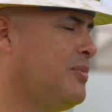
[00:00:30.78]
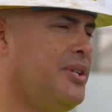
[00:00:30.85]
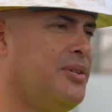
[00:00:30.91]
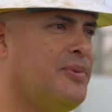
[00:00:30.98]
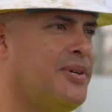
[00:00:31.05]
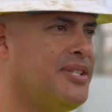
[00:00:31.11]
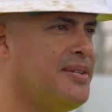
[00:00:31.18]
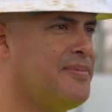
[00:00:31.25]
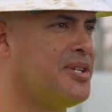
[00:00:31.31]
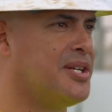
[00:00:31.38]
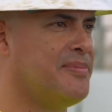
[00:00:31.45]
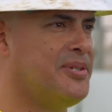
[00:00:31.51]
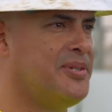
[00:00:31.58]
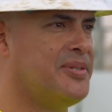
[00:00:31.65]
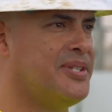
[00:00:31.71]
we don't want them
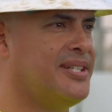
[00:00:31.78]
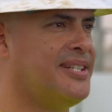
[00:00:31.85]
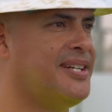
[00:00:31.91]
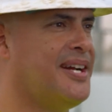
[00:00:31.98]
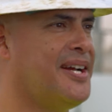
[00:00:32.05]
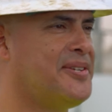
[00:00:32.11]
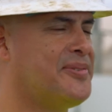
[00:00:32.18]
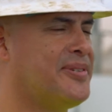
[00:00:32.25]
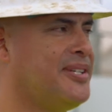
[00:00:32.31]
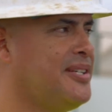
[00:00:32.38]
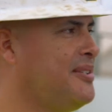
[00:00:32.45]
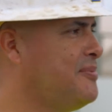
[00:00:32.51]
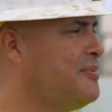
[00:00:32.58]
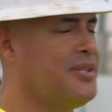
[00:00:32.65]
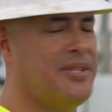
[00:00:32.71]
coming to a hydrant
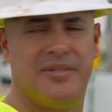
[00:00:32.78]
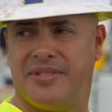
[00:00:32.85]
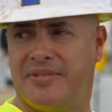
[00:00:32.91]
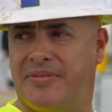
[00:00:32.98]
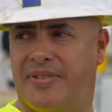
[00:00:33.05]
when there's a